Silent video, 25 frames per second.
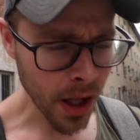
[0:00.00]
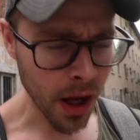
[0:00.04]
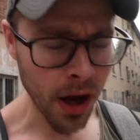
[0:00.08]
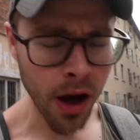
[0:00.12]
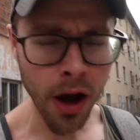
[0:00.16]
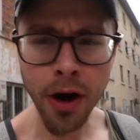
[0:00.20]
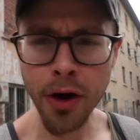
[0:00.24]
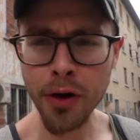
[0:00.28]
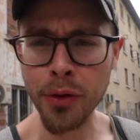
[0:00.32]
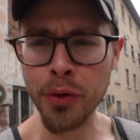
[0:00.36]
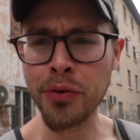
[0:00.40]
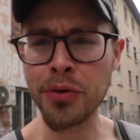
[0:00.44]

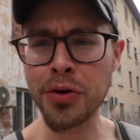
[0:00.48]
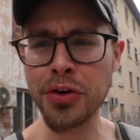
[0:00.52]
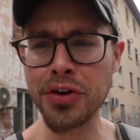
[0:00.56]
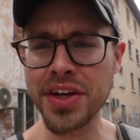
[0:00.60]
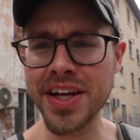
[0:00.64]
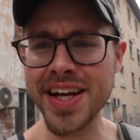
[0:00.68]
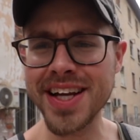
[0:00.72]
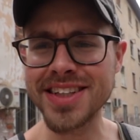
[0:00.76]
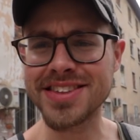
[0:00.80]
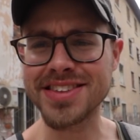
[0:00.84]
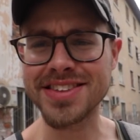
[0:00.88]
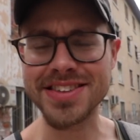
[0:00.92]
Oh, it
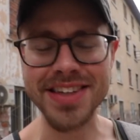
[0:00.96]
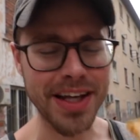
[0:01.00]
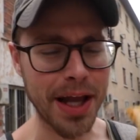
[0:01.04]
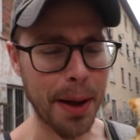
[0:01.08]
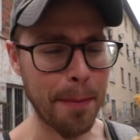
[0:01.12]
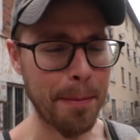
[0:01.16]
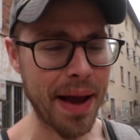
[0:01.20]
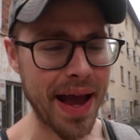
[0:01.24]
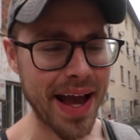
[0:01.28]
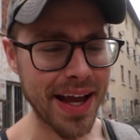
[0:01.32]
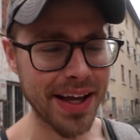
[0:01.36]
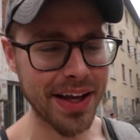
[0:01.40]
really is. It's like
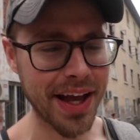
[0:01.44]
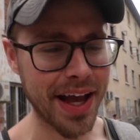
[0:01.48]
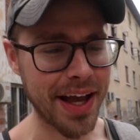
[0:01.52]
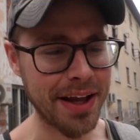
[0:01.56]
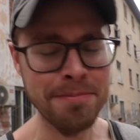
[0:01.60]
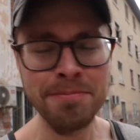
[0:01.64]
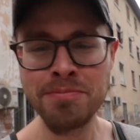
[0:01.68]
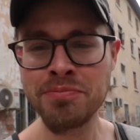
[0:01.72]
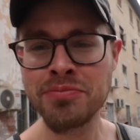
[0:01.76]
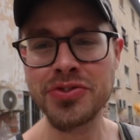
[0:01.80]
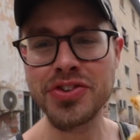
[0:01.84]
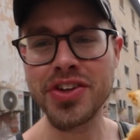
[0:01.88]
a pancake.
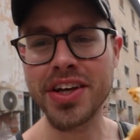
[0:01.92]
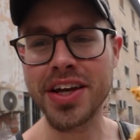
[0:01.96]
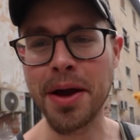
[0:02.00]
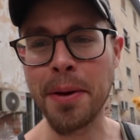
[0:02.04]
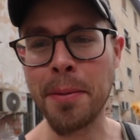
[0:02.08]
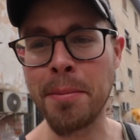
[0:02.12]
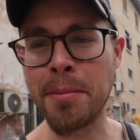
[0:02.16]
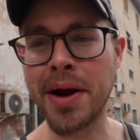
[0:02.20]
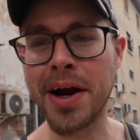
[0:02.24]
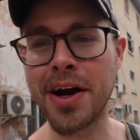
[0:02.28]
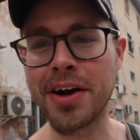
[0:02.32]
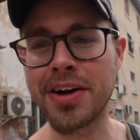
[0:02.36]
It's like
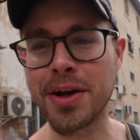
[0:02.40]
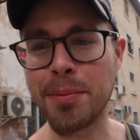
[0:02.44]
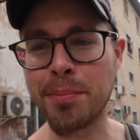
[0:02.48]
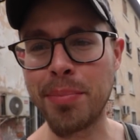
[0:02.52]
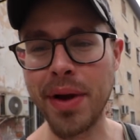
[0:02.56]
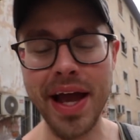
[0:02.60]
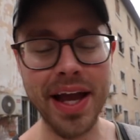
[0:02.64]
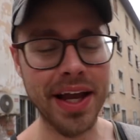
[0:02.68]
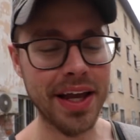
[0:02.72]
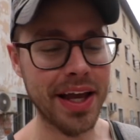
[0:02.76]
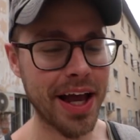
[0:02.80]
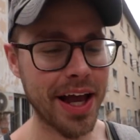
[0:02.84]
an American
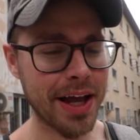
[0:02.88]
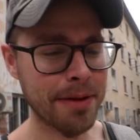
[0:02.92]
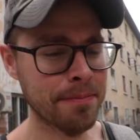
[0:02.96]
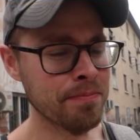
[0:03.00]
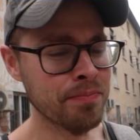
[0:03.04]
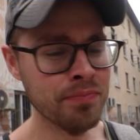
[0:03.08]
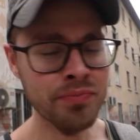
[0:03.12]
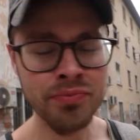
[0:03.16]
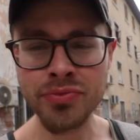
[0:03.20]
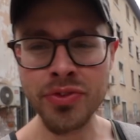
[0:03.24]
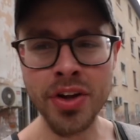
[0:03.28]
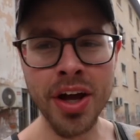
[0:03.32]
pancake.
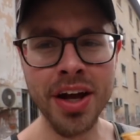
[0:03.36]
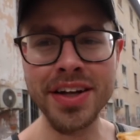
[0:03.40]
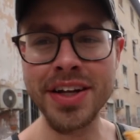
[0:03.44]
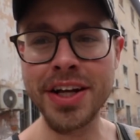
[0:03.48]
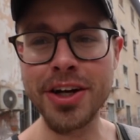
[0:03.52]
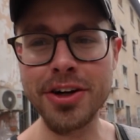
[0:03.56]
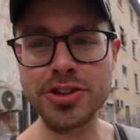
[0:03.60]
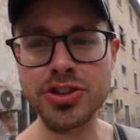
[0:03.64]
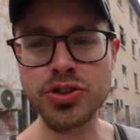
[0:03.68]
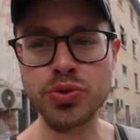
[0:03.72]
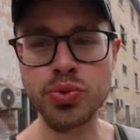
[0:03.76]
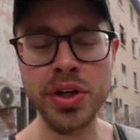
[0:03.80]
Not
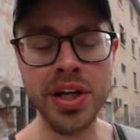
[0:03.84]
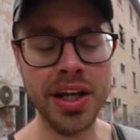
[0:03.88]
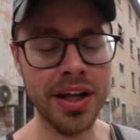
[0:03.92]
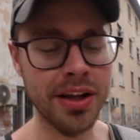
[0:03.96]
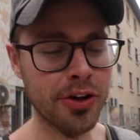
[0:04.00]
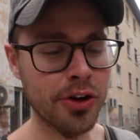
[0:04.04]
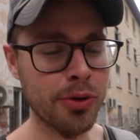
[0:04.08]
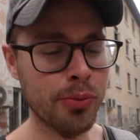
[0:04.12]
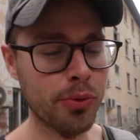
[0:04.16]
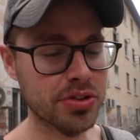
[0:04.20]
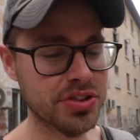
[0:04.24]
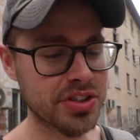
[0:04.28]
near sweet, a
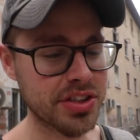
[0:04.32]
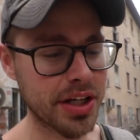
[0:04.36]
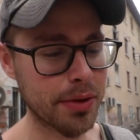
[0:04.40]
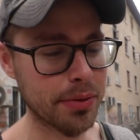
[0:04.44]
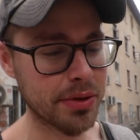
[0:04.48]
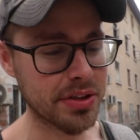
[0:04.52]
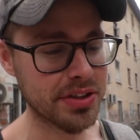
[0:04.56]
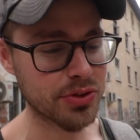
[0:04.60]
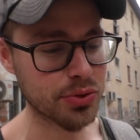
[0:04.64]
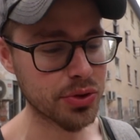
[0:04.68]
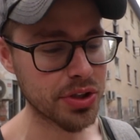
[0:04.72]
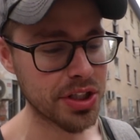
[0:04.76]
little more
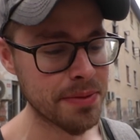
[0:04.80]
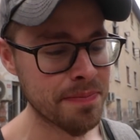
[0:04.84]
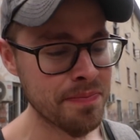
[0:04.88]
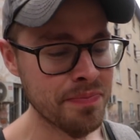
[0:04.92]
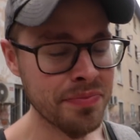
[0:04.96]
subtly sweet.